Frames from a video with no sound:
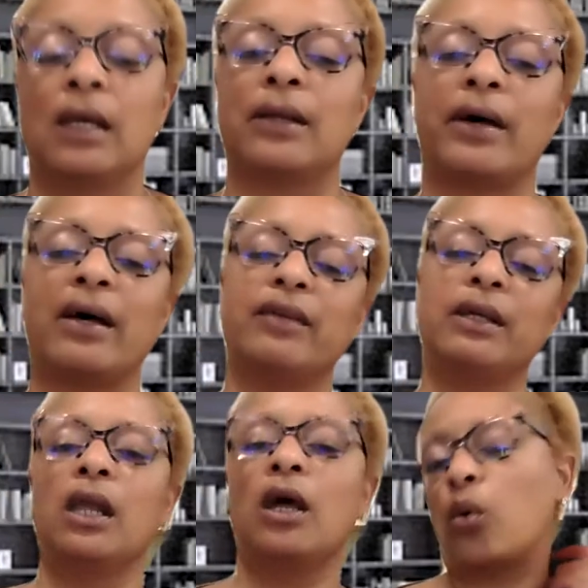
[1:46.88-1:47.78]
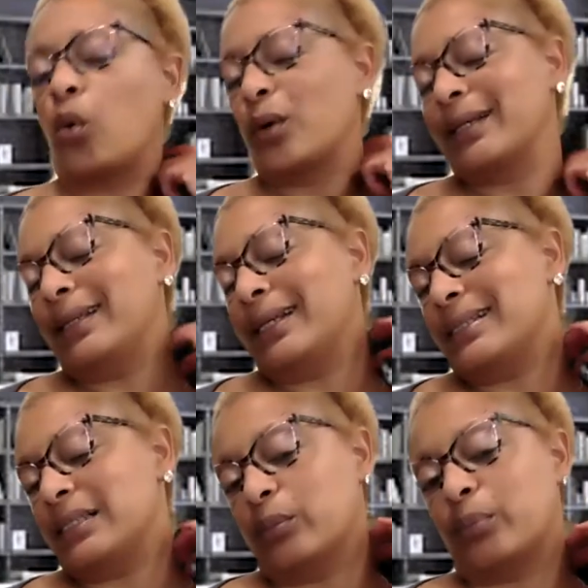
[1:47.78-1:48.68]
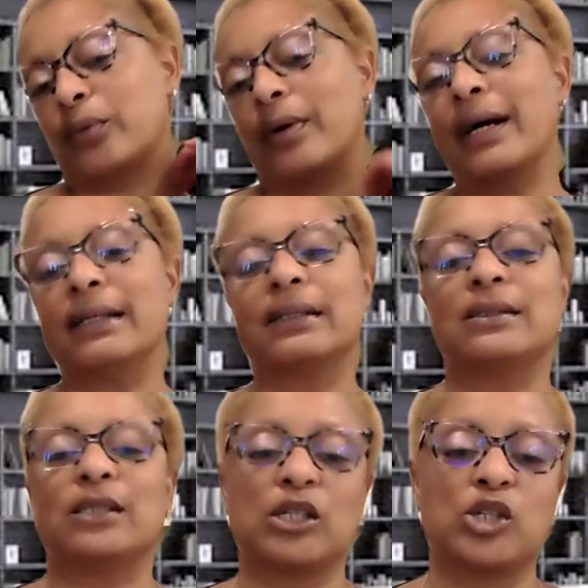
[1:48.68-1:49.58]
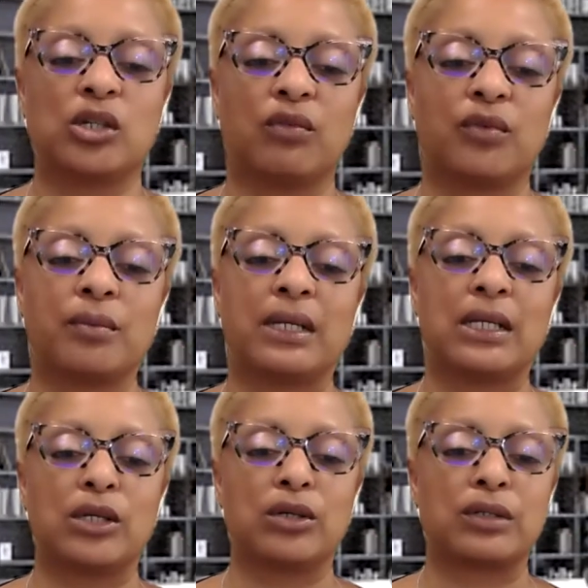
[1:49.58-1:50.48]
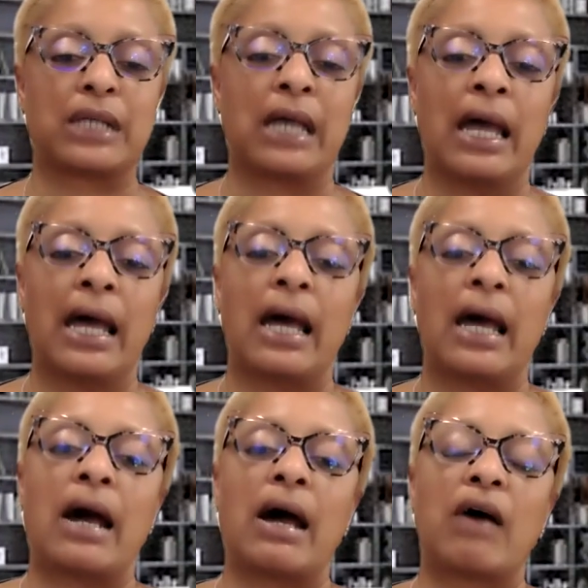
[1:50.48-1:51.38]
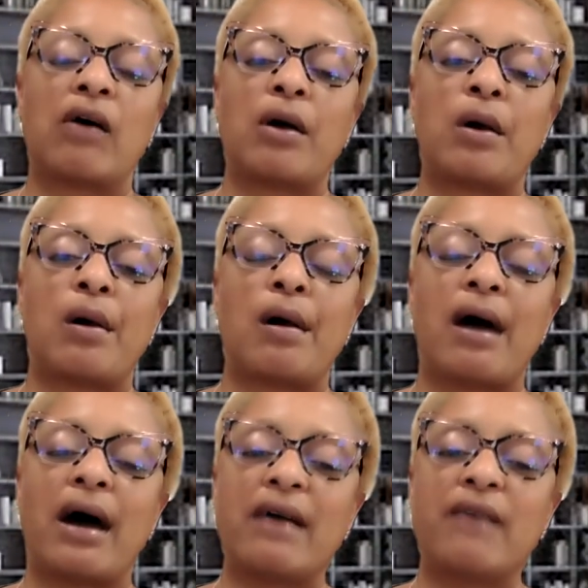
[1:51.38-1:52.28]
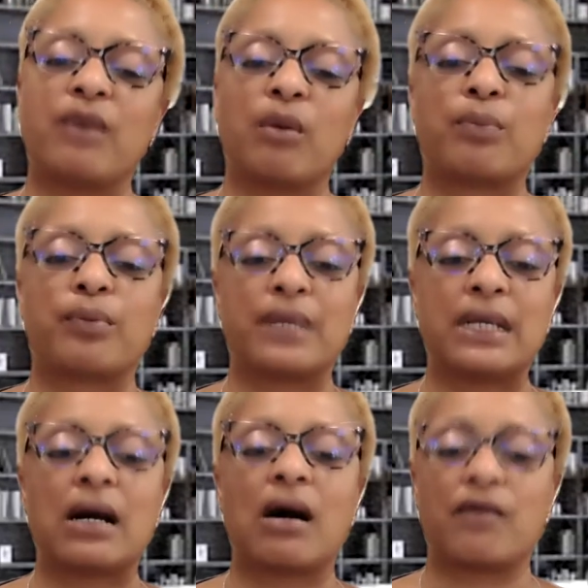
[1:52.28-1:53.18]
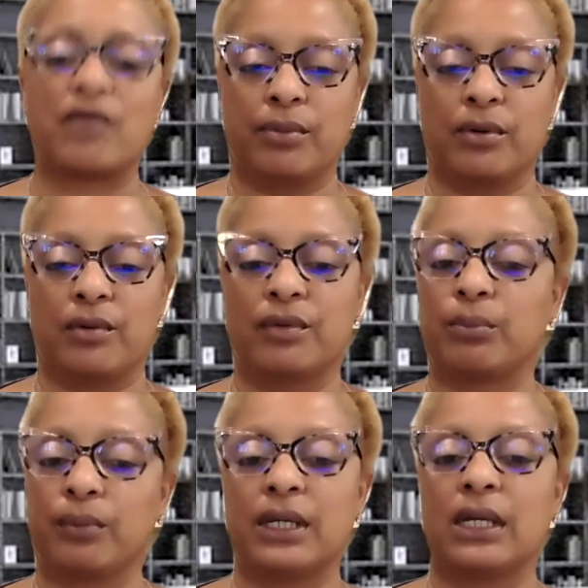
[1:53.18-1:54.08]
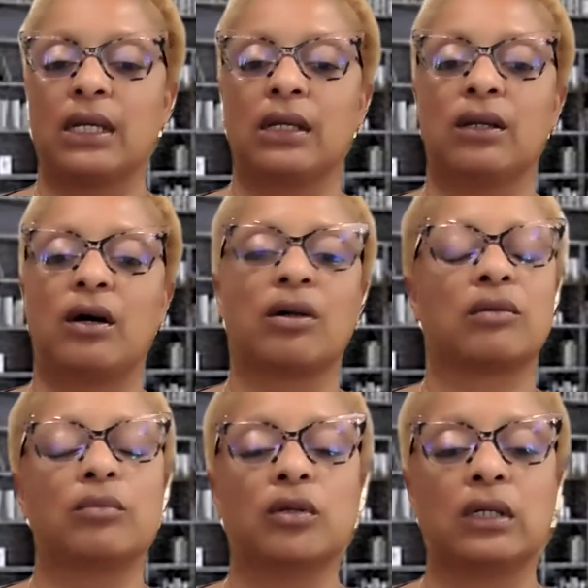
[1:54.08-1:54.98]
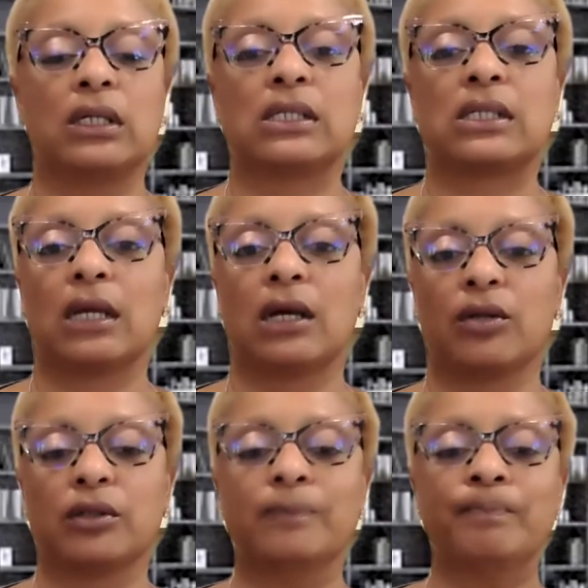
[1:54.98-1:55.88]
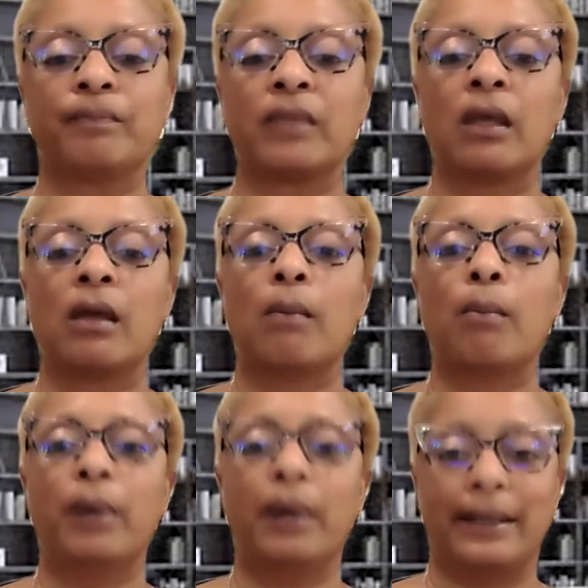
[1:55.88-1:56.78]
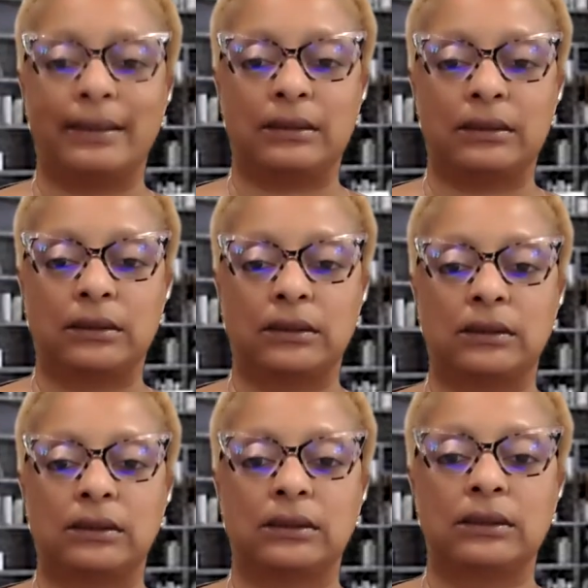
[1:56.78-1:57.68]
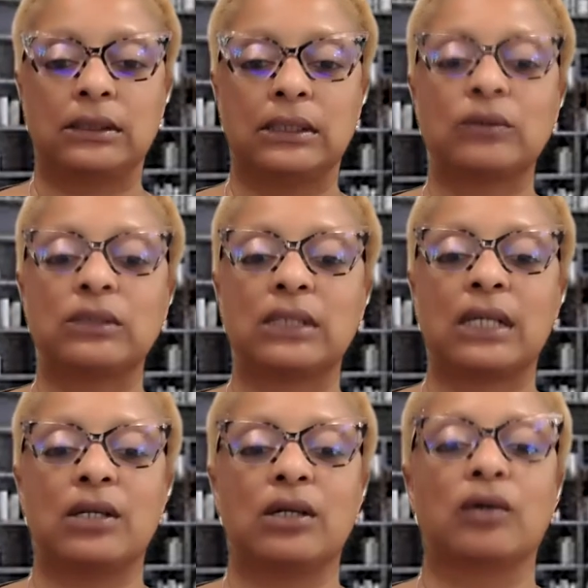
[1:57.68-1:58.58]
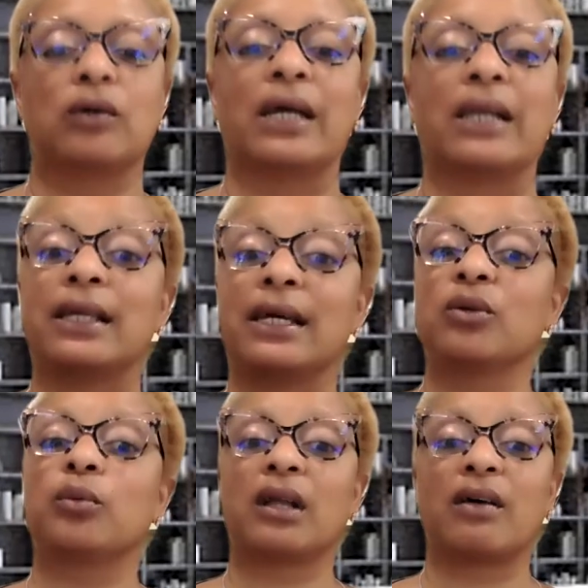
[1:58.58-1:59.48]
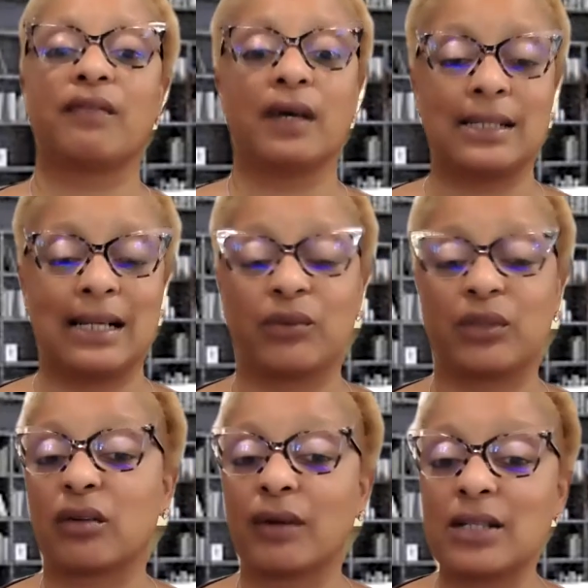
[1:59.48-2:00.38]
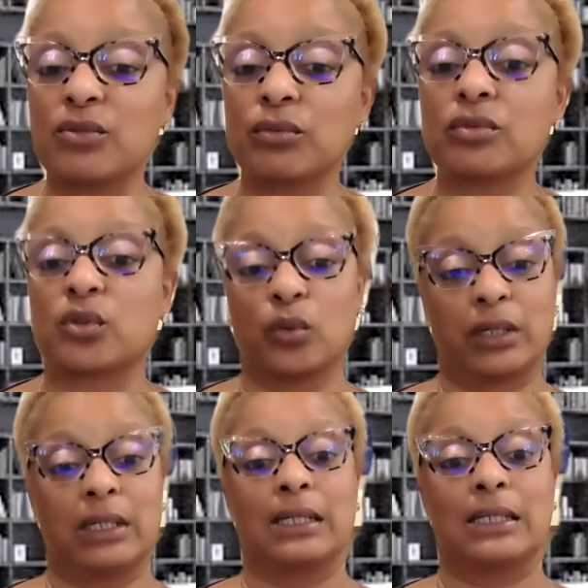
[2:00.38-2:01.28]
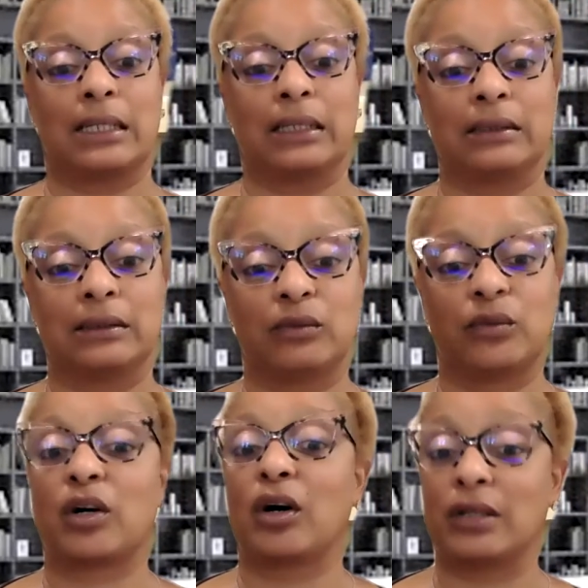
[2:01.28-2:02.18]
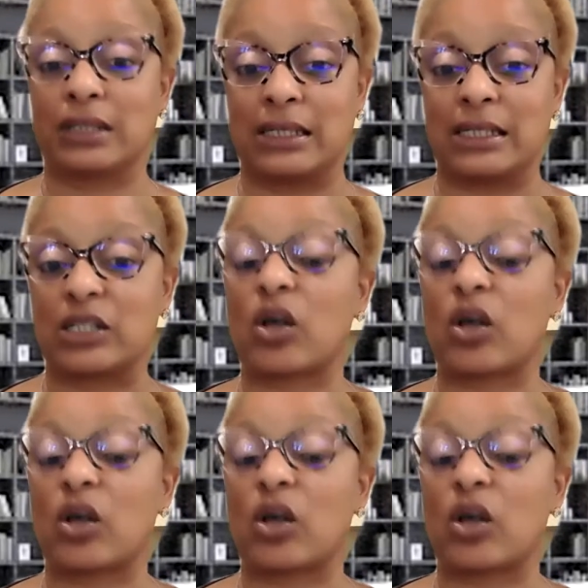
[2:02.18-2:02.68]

Now, having organized the Pride contingent for many years, I felt pretty comfortable with bringing our community together, but little did I know, and later would I find out, that grassroots organizing for causes is